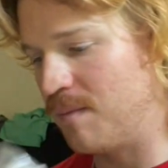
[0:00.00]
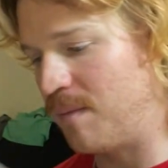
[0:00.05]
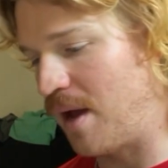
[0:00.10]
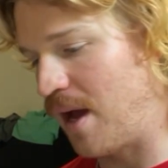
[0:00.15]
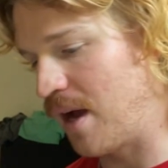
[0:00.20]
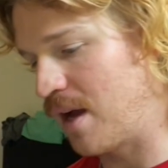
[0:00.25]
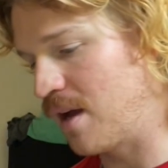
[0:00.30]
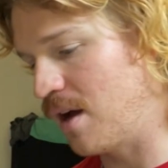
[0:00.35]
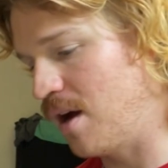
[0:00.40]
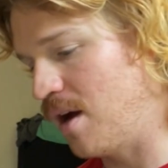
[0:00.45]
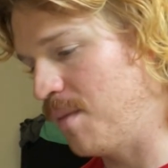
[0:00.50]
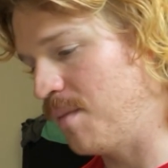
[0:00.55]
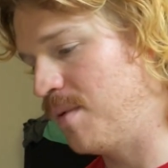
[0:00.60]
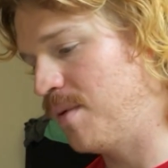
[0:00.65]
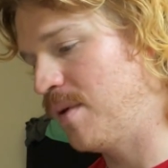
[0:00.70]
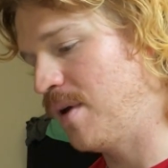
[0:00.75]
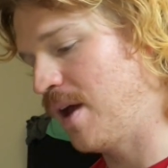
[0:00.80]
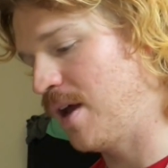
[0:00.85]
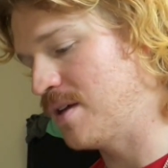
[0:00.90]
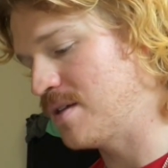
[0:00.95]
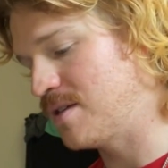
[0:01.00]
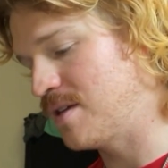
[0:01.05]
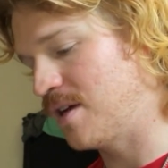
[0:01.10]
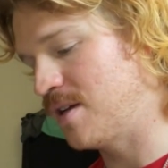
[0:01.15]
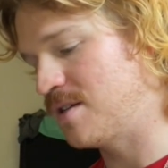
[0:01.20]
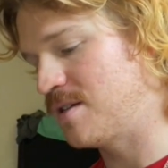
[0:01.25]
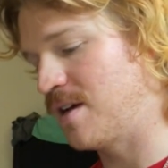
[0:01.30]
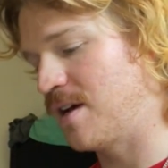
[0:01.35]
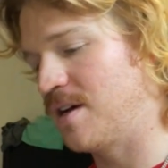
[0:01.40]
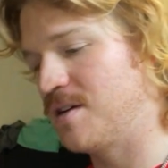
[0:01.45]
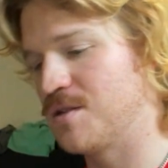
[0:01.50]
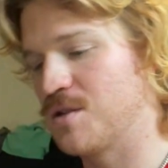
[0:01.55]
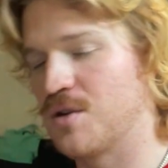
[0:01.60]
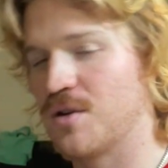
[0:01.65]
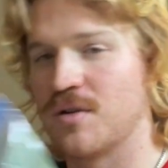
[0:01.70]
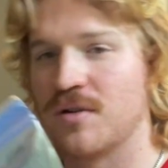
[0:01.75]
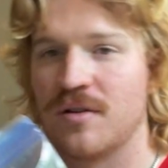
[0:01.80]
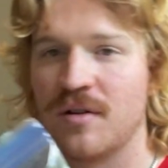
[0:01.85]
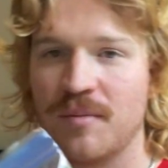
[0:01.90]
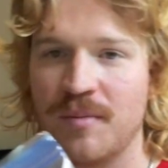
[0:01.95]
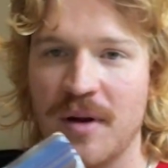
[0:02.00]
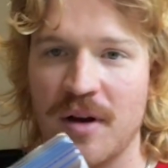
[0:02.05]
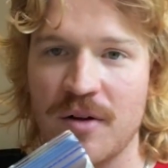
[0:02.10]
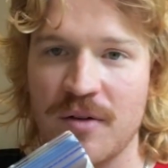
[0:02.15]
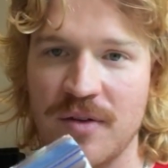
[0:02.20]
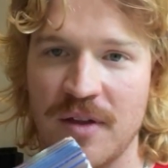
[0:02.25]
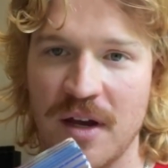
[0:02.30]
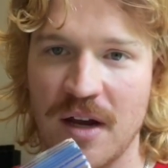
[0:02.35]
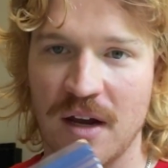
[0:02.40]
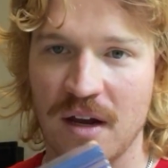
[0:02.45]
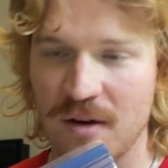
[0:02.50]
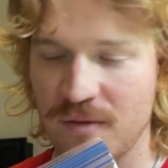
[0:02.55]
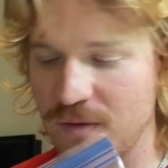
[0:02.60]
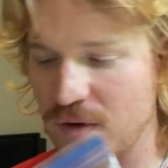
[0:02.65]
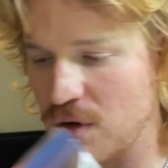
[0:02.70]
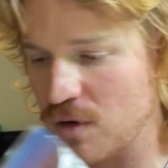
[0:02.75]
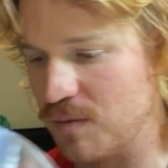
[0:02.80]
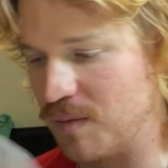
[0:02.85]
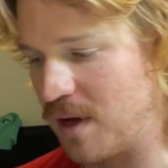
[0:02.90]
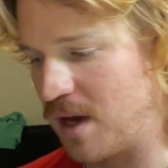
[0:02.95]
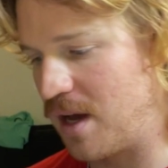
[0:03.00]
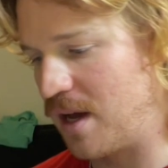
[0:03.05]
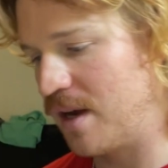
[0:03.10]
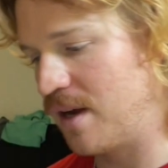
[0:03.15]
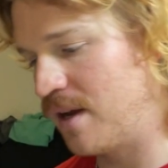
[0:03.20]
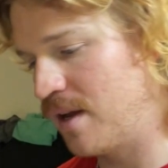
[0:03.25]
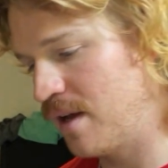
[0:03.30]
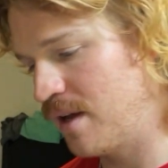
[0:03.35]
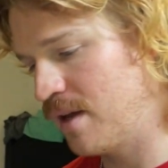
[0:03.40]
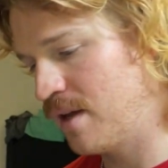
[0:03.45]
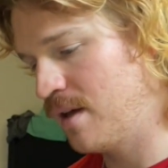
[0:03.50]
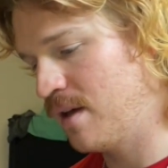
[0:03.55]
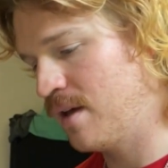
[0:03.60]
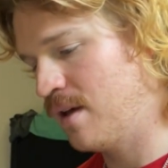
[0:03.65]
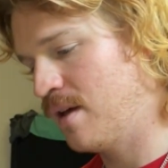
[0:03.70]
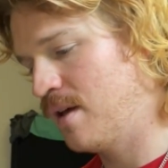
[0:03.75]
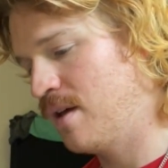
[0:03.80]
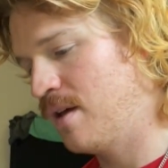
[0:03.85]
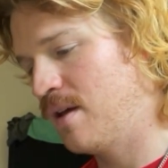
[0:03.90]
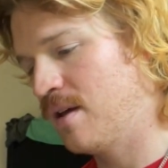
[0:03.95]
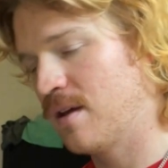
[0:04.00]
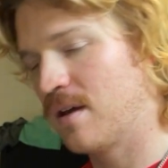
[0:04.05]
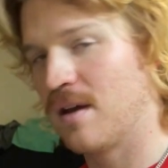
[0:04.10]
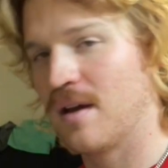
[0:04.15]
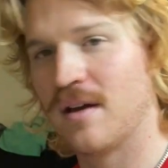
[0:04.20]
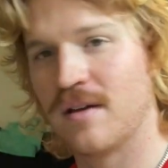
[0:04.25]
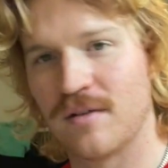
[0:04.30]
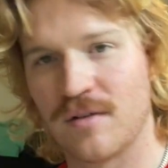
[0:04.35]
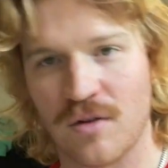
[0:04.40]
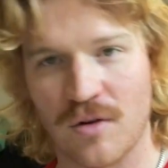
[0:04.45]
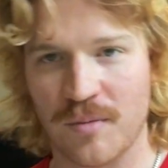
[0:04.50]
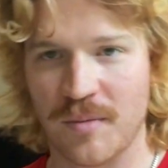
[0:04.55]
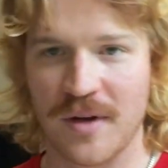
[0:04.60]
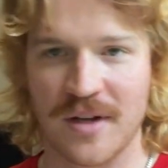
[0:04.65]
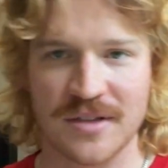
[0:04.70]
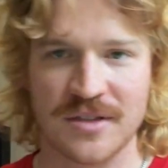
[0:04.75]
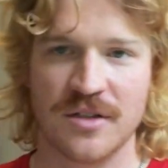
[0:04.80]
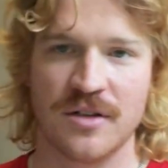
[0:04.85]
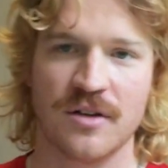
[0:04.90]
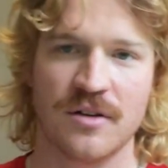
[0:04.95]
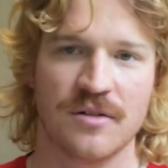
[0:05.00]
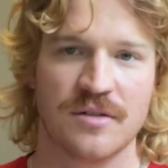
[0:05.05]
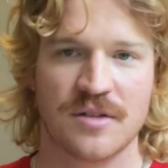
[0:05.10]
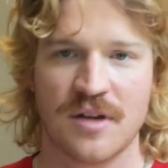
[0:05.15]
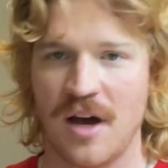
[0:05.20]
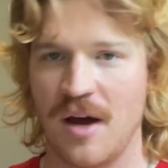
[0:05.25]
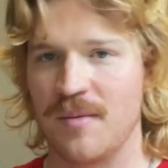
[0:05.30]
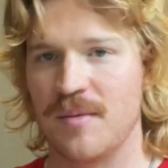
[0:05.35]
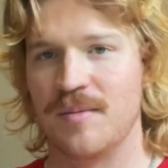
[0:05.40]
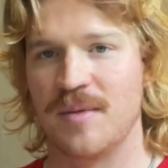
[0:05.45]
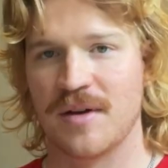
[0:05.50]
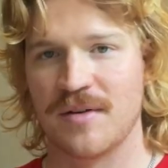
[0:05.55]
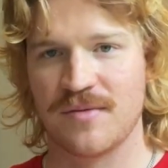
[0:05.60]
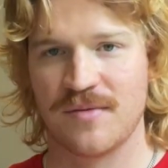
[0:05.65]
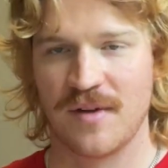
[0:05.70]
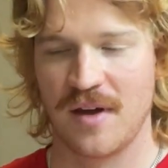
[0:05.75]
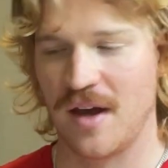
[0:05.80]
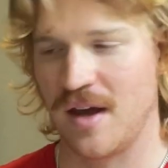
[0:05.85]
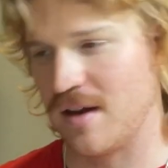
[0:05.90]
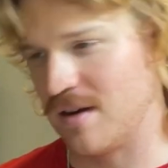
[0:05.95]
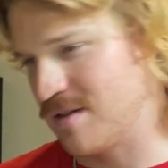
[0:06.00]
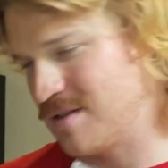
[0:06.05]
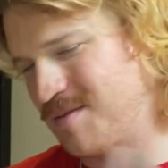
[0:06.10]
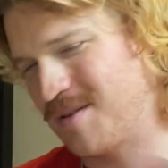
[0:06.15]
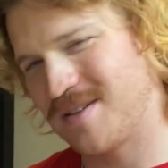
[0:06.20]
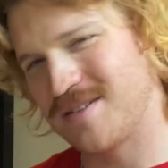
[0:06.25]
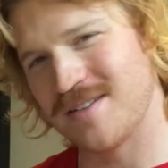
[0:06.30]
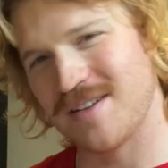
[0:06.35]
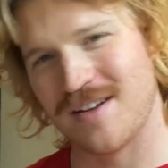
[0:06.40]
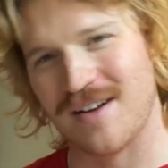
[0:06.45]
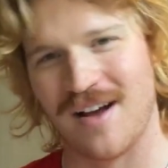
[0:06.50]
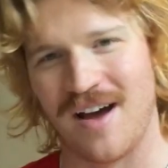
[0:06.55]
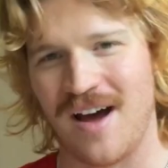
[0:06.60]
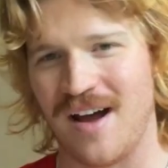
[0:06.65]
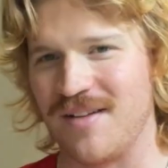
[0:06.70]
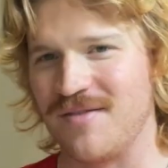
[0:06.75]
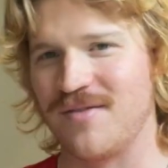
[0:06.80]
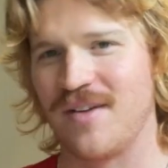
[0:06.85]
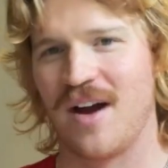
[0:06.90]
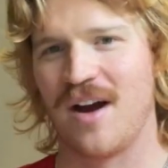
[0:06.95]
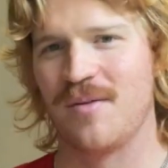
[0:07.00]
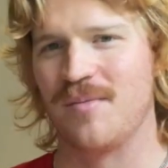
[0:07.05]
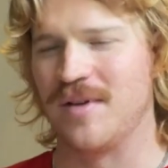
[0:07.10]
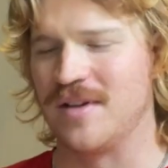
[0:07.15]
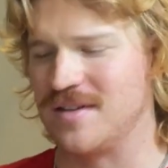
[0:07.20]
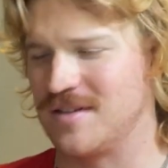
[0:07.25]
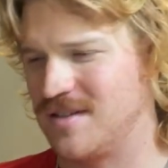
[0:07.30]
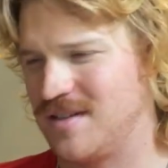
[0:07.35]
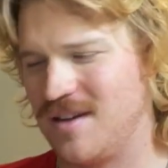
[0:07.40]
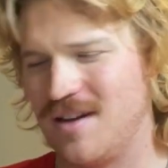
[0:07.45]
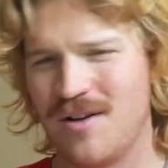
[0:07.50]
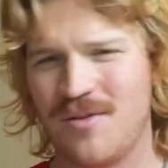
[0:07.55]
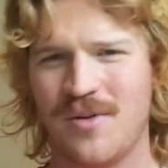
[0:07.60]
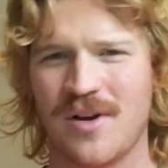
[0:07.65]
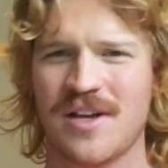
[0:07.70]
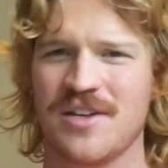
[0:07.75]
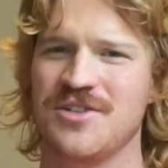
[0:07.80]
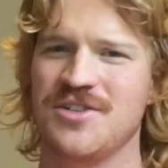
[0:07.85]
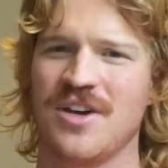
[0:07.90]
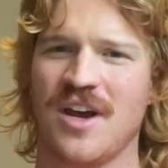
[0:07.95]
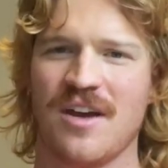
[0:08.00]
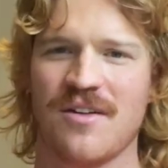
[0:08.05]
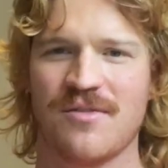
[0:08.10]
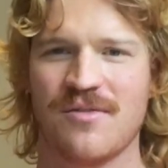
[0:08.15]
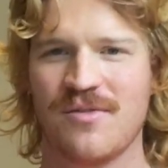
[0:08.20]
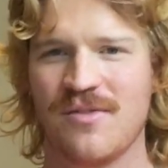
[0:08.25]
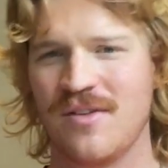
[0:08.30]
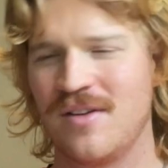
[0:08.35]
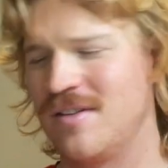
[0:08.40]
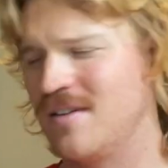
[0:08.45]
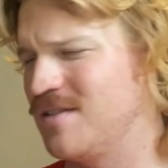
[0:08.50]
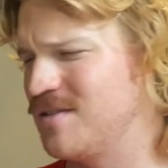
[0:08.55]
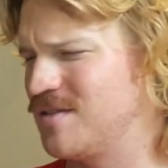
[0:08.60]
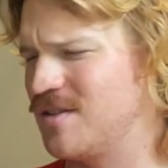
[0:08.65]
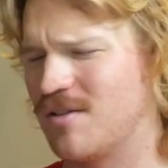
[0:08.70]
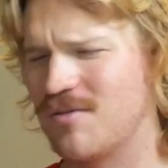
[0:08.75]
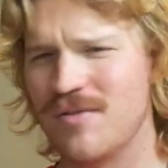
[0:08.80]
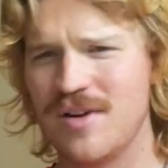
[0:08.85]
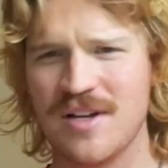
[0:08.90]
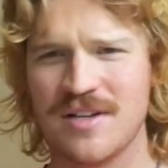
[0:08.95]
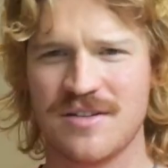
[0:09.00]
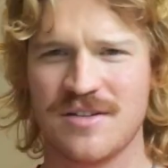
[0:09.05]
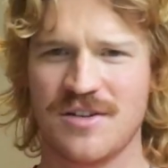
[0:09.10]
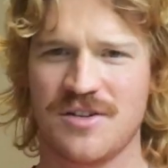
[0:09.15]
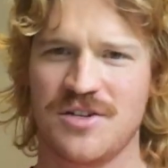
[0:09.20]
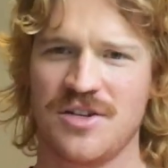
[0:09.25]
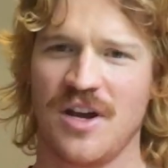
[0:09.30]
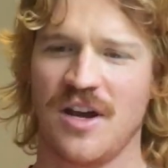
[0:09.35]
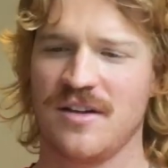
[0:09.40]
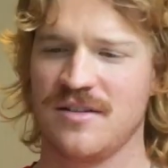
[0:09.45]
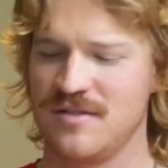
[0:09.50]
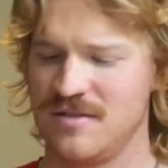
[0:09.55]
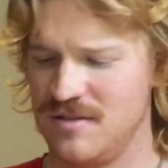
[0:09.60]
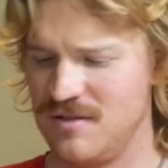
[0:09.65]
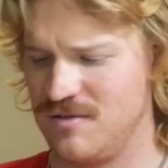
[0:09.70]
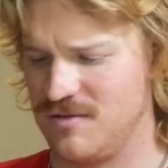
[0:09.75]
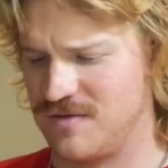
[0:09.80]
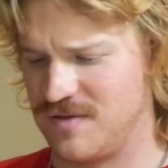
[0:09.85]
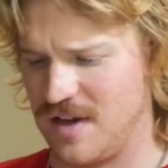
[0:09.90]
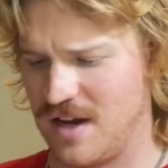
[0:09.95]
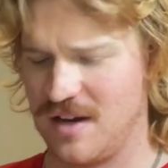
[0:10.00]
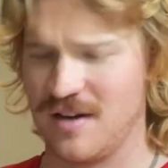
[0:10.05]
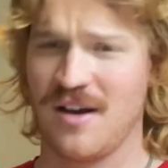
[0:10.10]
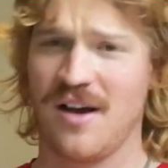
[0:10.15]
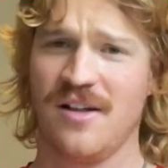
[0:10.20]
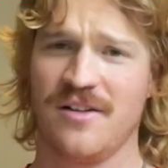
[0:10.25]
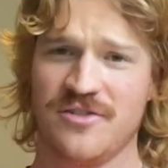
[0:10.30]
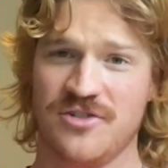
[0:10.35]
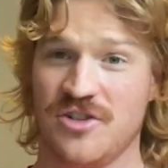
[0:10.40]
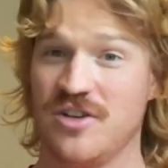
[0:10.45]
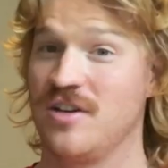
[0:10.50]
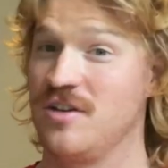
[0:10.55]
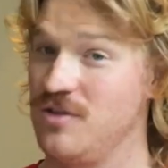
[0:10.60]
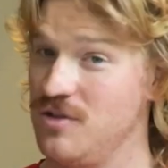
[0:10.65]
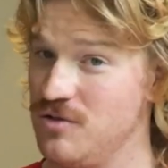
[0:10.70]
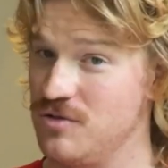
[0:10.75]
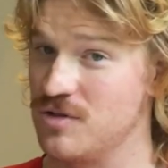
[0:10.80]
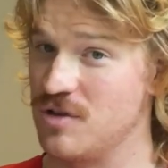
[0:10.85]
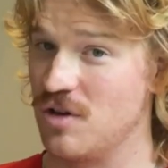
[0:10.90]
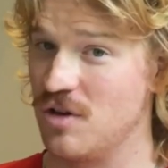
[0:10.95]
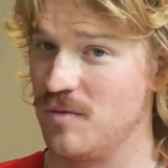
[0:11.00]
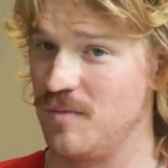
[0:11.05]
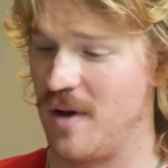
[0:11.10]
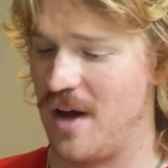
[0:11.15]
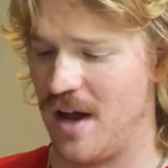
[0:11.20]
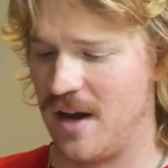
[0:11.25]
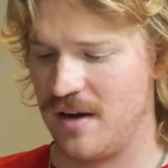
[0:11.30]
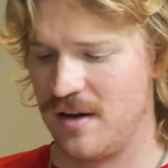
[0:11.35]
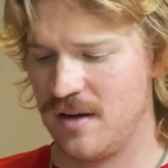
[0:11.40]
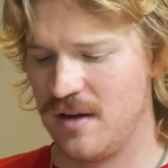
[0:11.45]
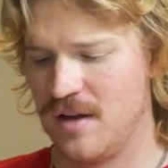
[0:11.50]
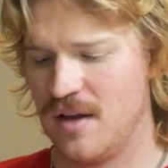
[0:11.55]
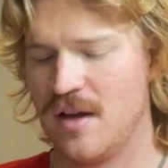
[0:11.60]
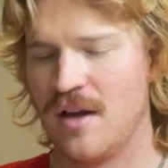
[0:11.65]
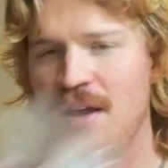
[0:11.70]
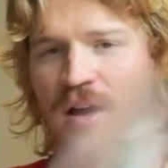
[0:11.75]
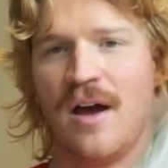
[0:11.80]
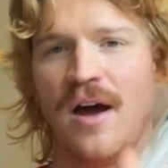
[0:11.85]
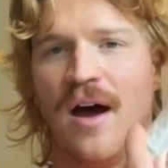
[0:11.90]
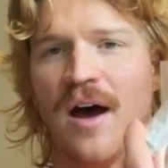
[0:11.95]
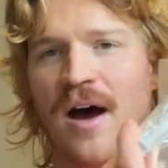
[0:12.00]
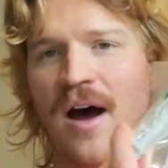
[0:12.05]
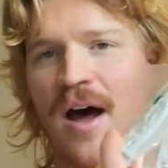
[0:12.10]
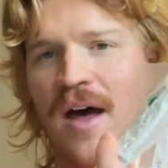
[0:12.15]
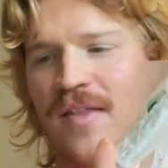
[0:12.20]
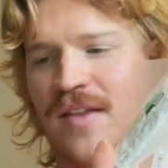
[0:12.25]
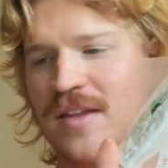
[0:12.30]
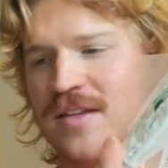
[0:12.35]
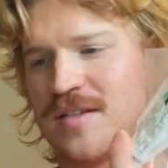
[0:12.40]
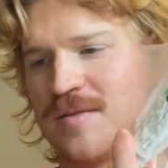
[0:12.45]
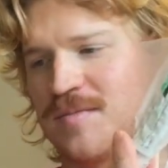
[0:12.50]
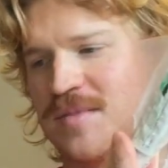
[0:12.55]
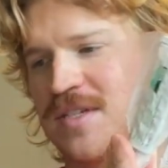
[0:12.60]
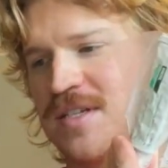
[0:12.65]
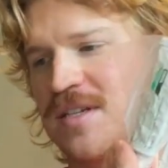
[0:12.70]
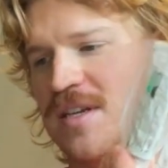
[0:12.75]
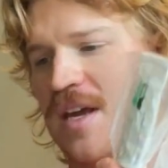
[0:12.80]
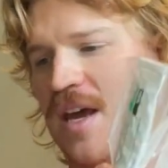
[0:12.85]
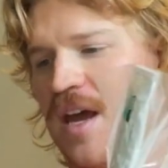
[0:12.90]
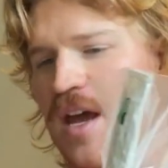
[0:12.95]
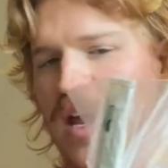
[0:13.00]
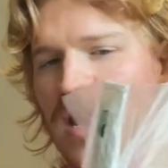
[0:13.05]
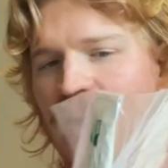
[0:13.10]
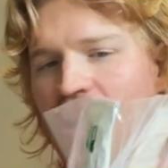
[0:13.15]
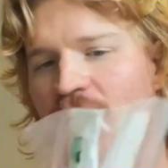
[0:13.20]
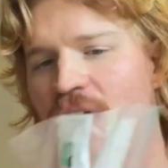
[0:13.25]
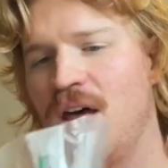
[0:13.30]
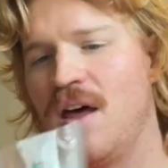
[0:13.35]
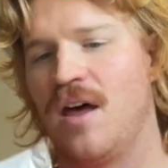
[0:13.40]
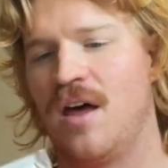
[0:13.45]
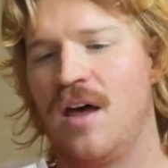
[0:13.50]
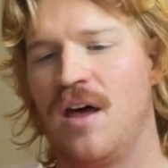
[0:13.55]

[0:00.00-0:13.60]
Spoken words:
Backup hand sanitizer, bigger thing of Gold Bond. Gold Bond's huge. I'm a big fan, especially in hot environments. You don't want to chafe. There's no reason to chase. Use technology. Use Gold Bond. And then some skin